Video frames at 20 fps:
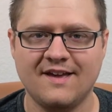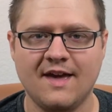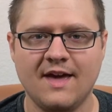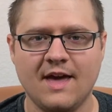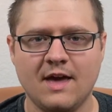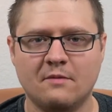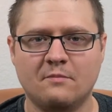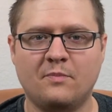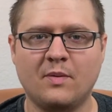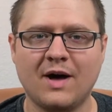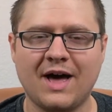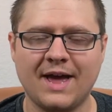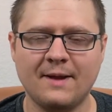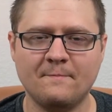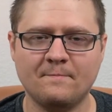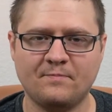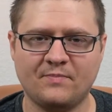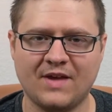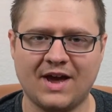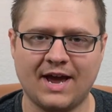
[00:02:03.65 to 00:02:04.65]
But
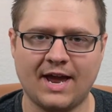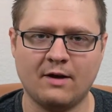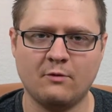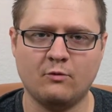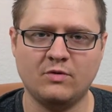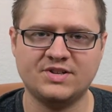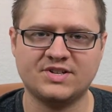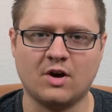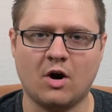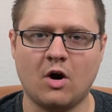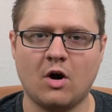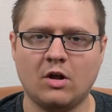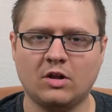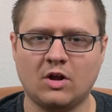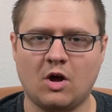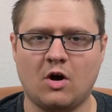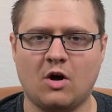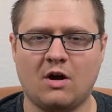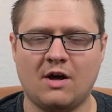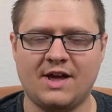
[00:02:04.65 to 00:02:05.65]
it was all
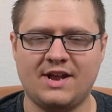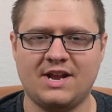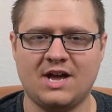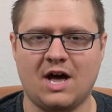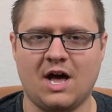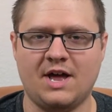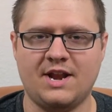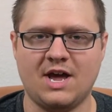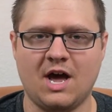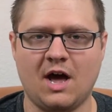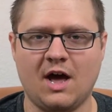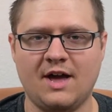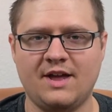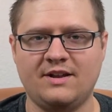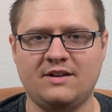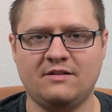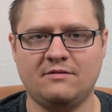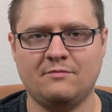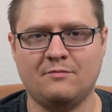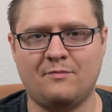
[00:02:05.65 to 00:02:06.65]
on an
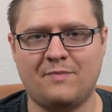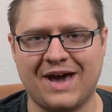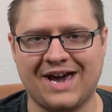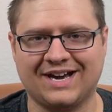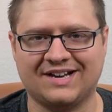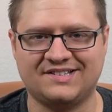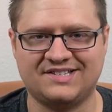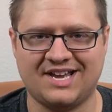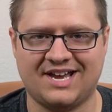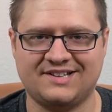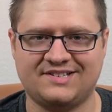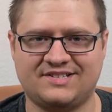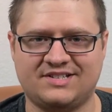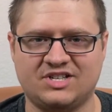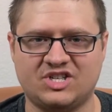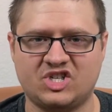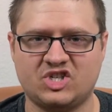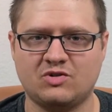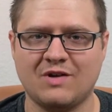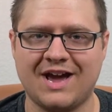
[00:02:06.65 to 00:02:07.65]
unback-tested
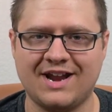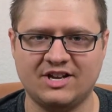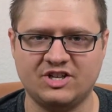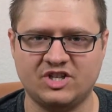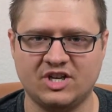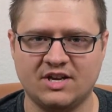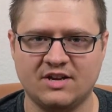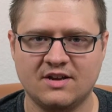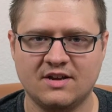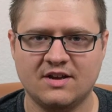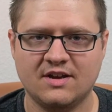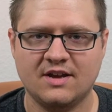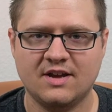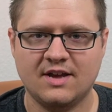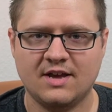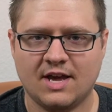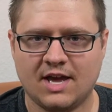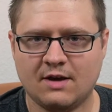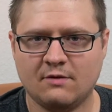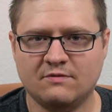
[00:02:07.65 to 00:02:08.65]
strategy.
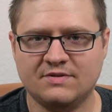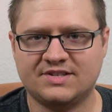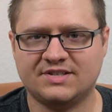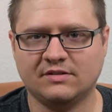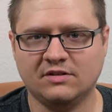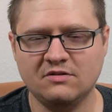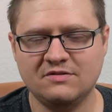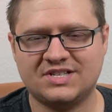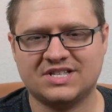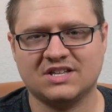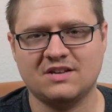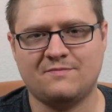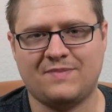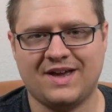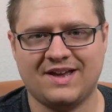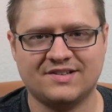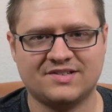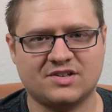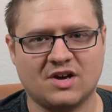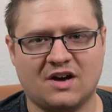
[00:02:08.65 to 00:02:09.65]
It was loosely based
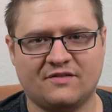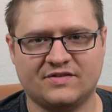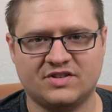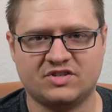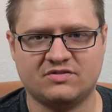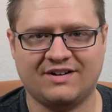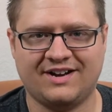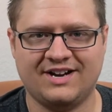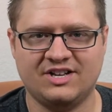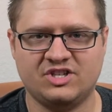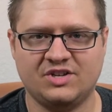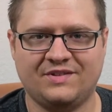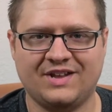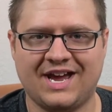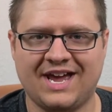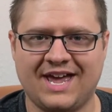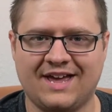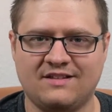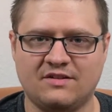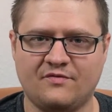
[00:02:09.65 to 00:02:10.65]
off a strategy that I had
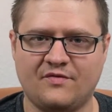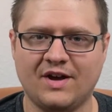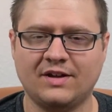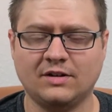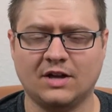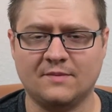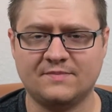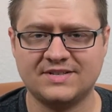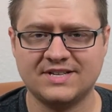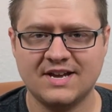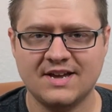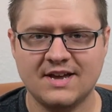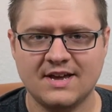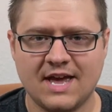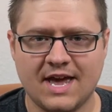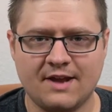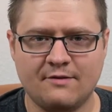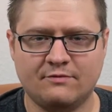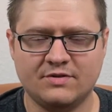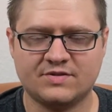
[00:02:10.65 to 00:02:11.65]
developed, and
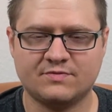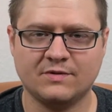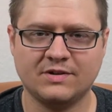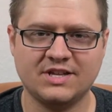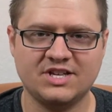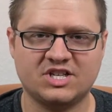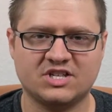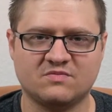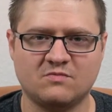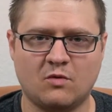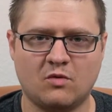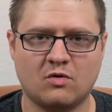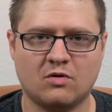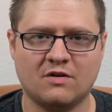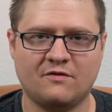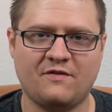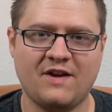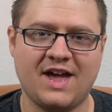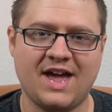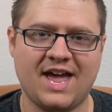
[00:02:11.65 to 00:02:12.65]
was really just more of
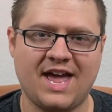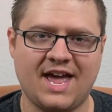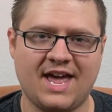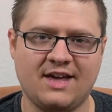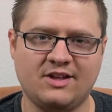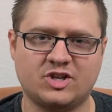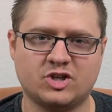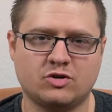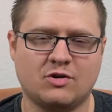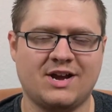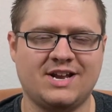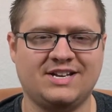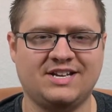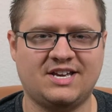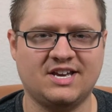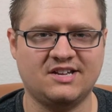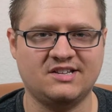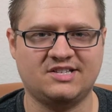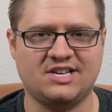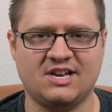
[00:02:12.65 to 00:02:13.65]
a trend
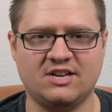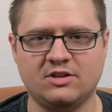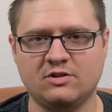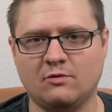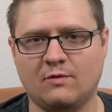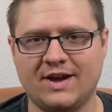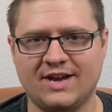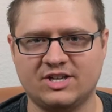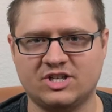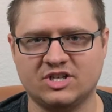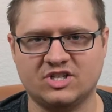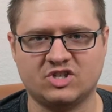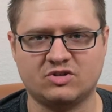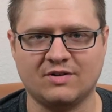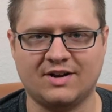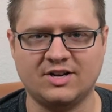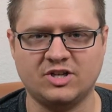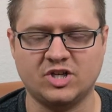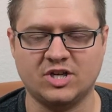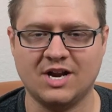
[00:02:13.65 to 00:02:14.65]
continuation
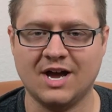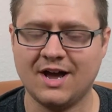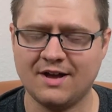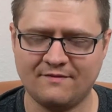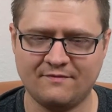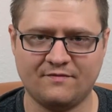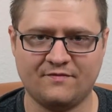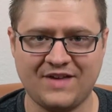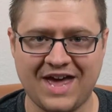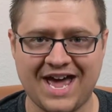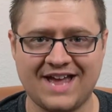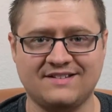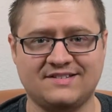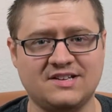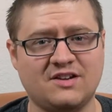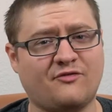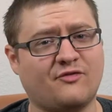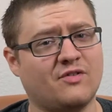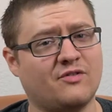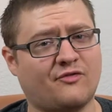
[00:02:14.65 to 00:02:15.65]
strategy, not that
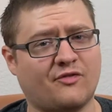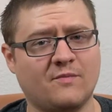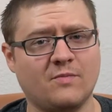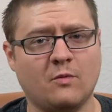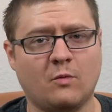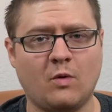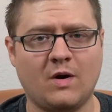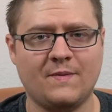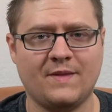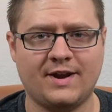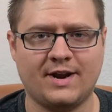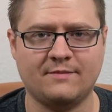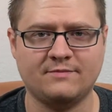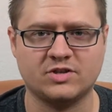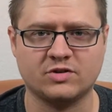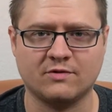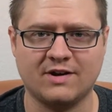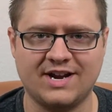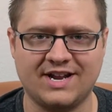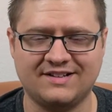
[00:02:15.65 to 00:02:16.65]
different from the one that I'm
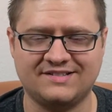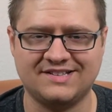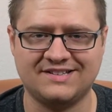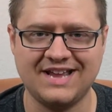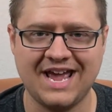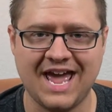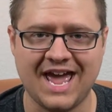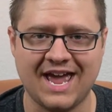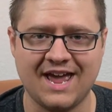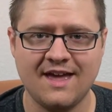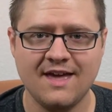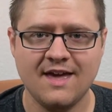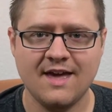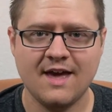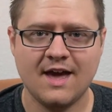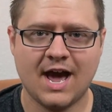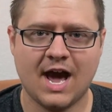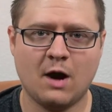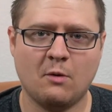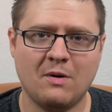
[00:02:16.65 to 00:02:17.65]
trading today.
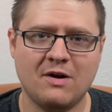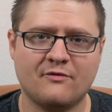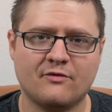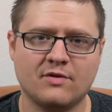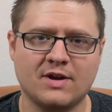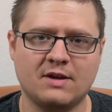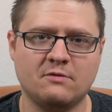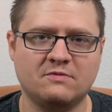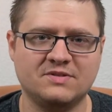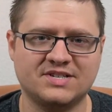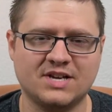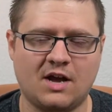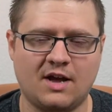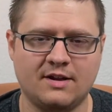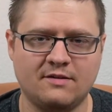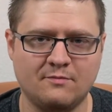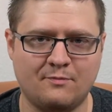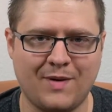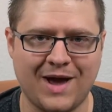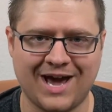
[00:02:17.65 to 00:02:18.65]
However, it was
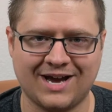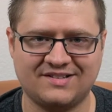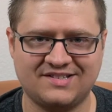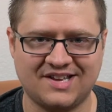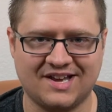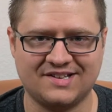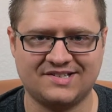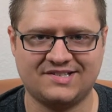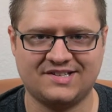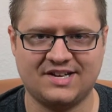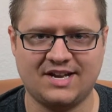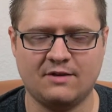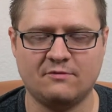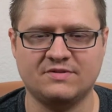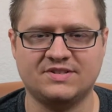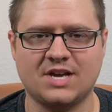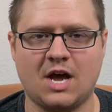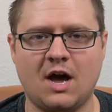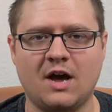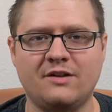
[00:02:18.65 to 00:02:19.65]
unback tested. It was
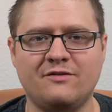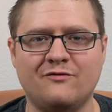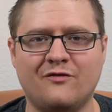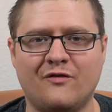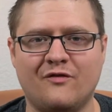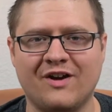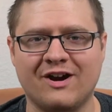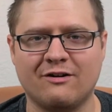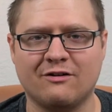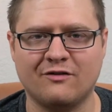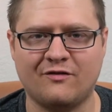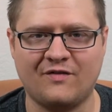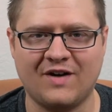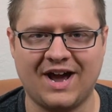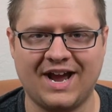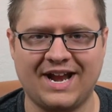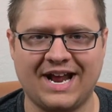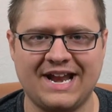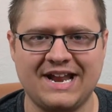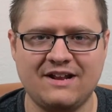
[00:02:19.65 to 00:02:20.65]
unverified. I
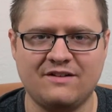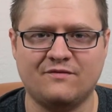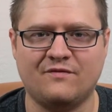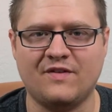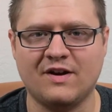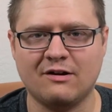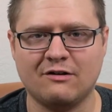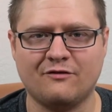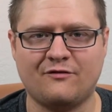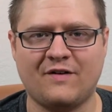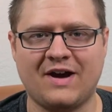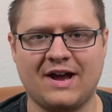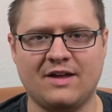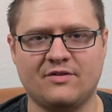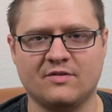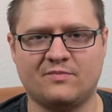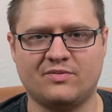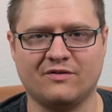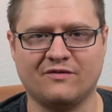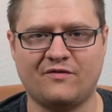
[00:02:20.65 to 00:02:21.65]
didn't verify the
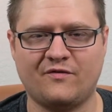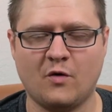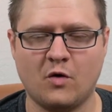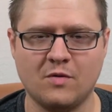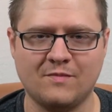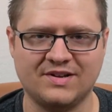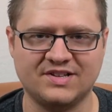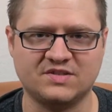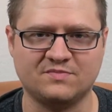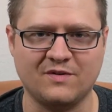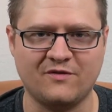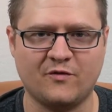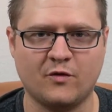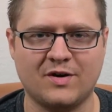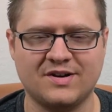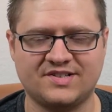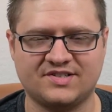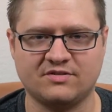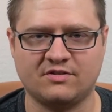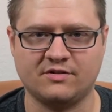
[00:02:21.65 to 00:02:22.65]
performance before I
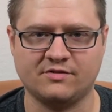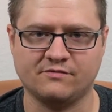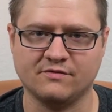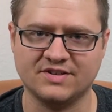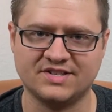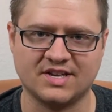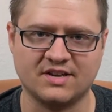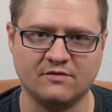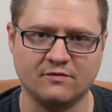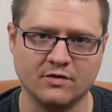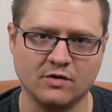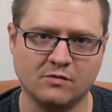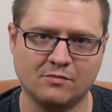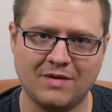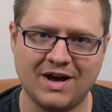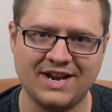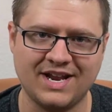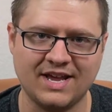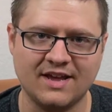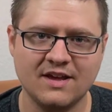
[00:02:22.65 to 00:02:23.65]
started risking real money.